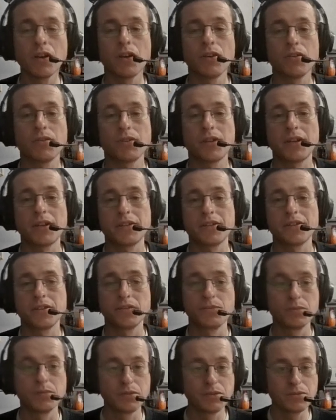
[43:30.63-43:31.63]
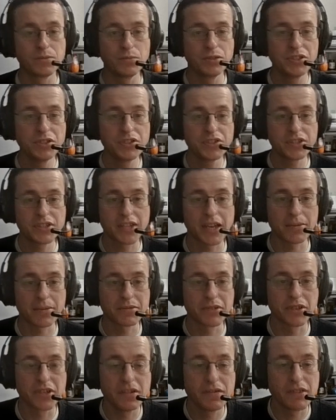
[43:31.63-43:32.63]
Alright, so we just
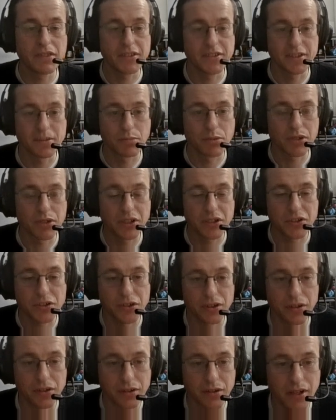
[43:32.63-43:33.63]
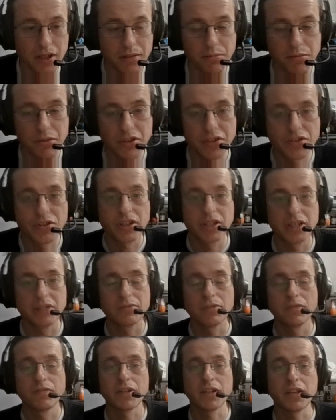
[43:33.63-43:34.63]
capped our defense, I'm pretty sure. I'm pretty sure our
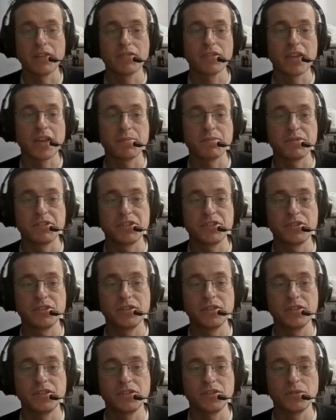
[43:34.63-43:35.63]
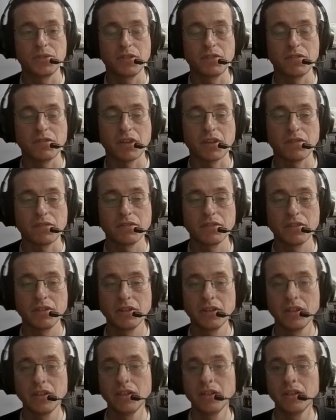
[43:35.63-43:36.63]
level 5 cap is 25.
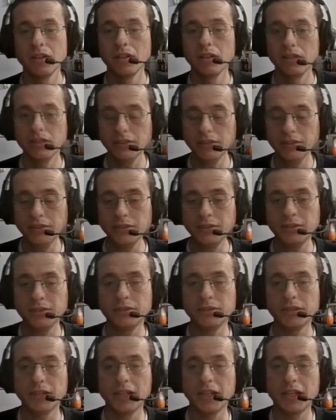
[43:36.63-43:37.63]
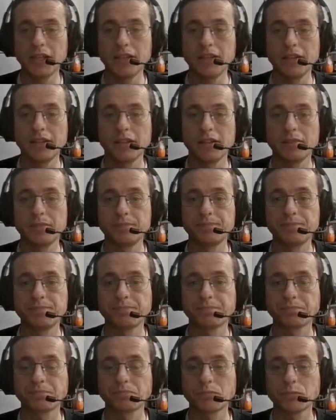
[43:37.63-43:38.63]
And
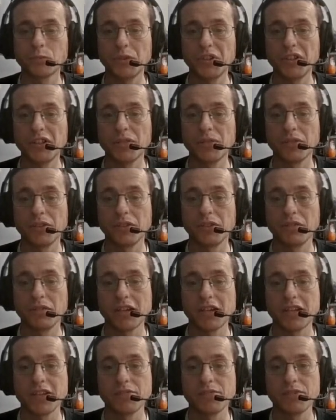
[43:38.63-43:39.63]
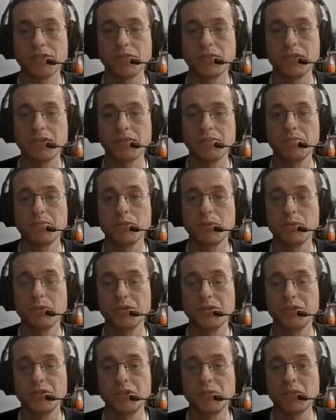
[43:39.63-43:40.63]
we did it really fast once we
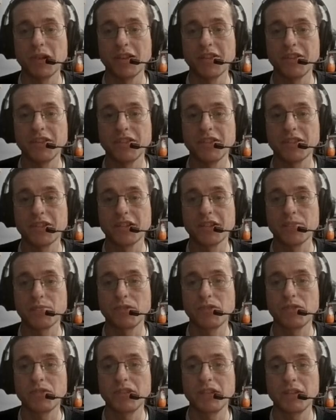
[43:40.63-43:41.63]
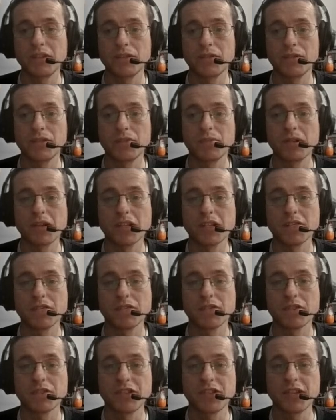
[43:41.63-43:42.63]
pulled 2 bats at a time. We even had 3 bats
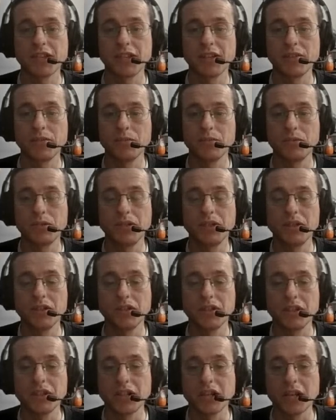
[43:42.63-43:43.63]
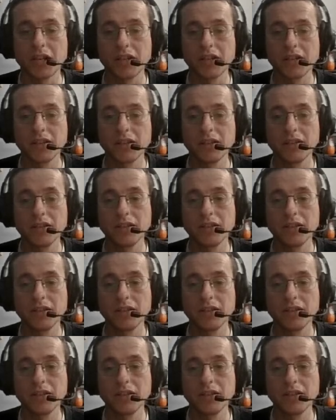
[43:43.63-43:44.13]
for a second. We nearly died.